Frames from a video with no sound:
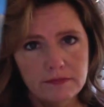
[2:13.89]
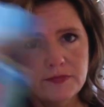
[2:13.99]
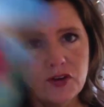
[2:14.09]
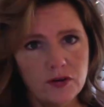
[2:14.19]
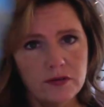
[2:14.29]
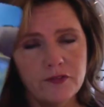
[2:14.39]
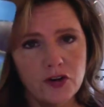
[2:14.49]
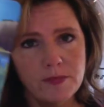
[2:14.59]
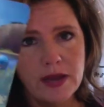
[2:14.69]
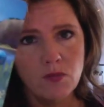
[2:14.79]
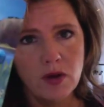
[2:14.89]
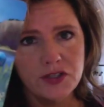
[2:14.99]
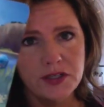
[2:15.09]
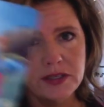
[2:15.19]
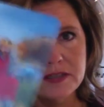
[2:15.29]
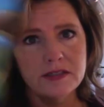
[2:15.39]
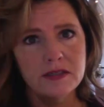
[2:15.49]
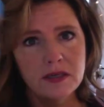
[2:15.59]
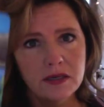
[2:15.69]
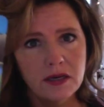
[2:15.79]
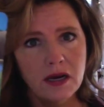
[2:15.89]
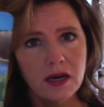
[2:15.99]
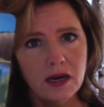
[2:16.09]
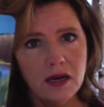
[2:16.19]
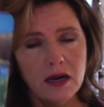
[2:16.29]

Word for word: If you're, if you're a man watching this, uh,